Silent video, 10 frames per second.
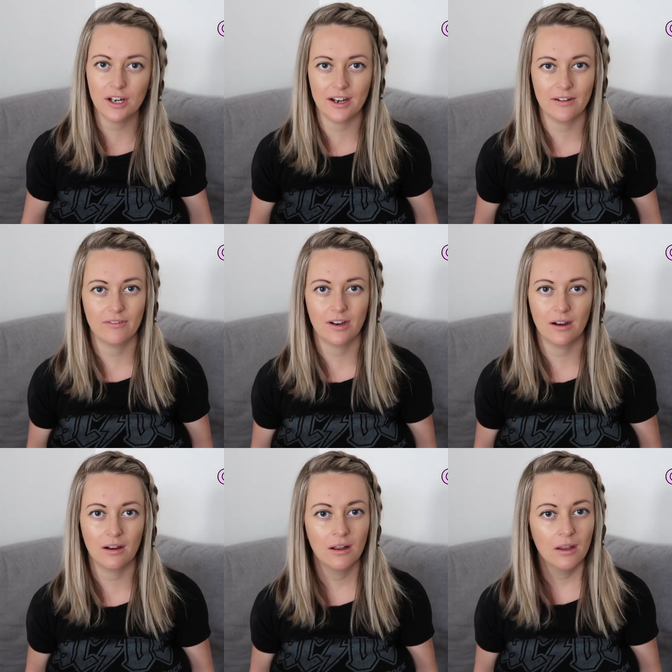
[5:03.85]
I
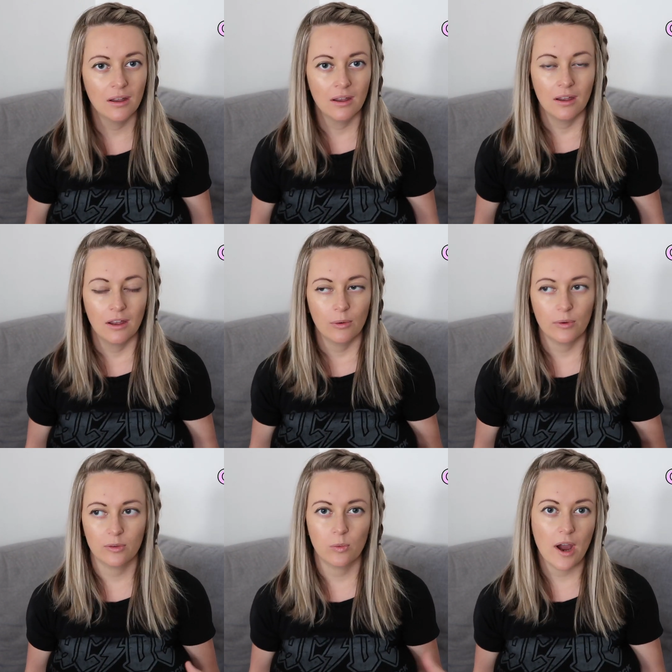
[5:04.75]
never
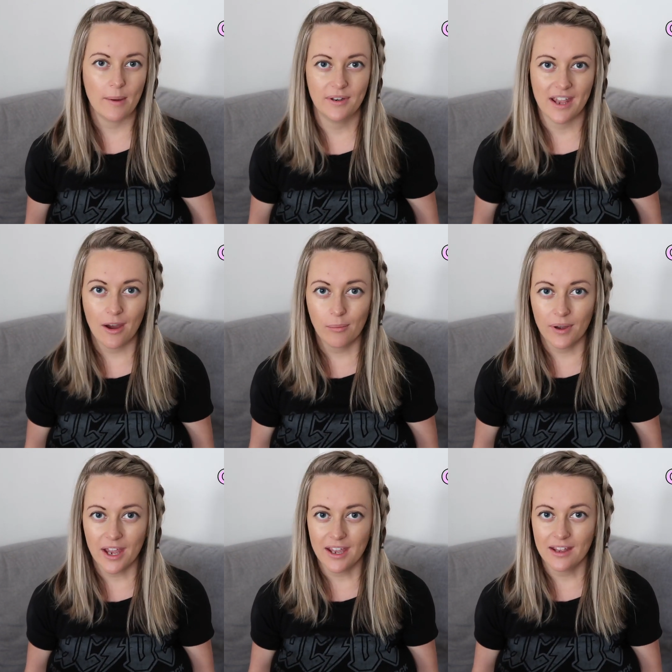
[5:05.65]
was wiped out
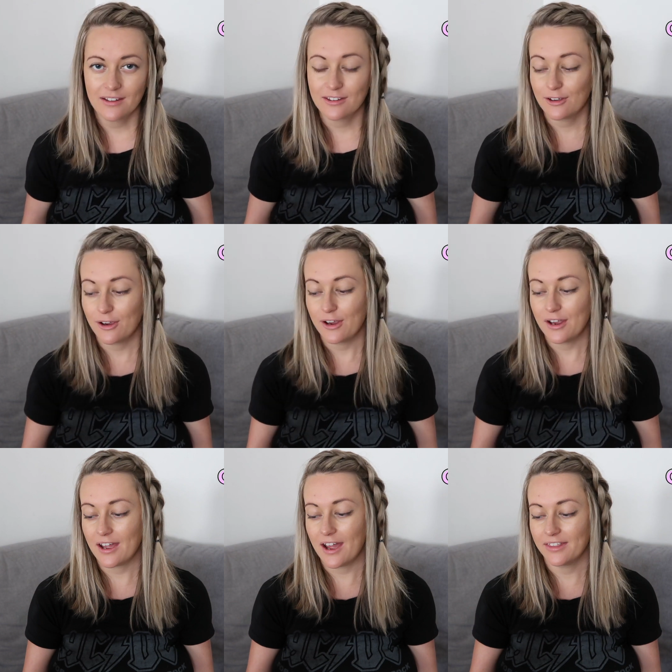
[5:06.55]
by it. So
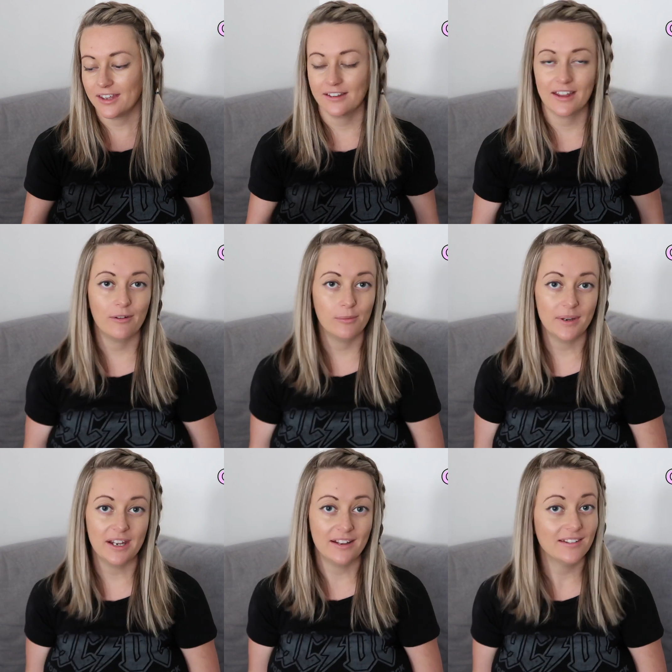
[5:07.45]
I think that would
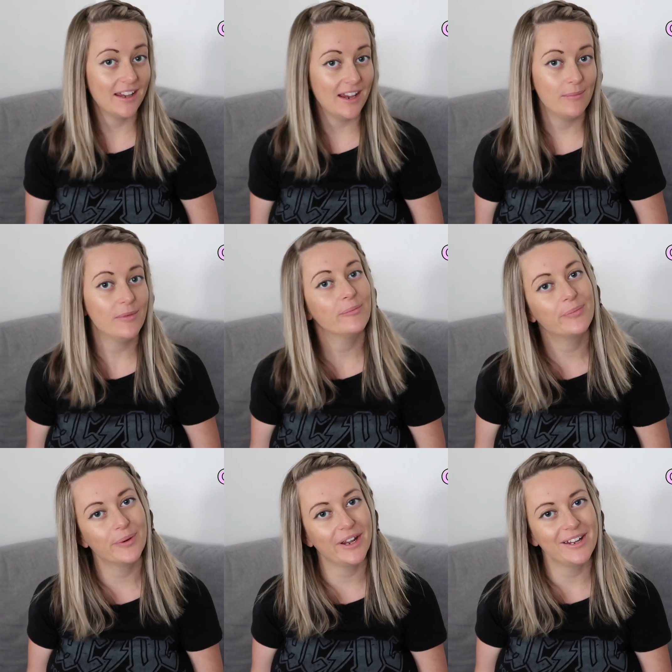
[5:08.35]
be team
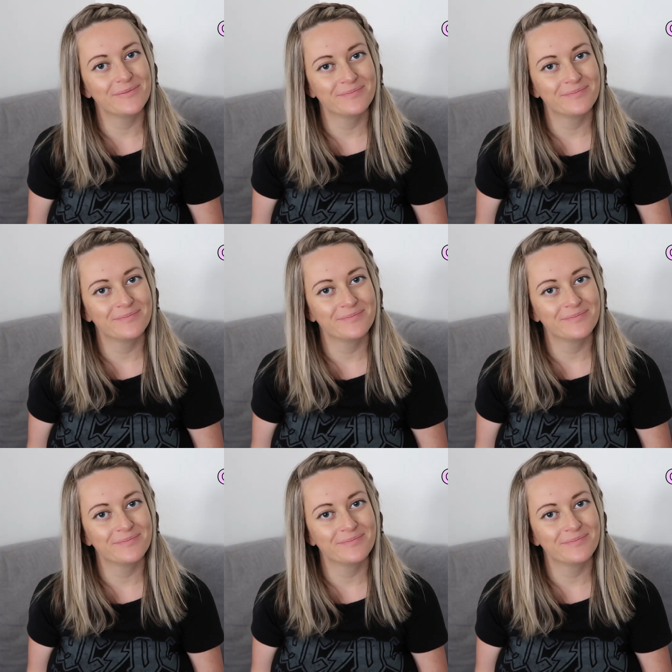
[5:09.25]
boy.